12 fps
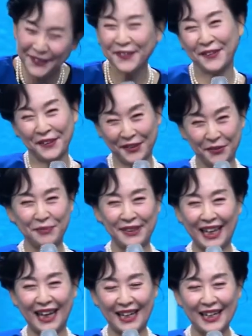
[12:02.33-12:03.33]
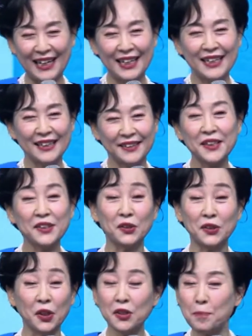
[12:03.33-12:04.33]
that lecture really woke
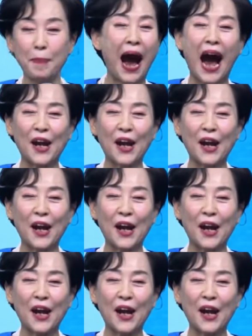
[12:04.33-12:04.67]
me up,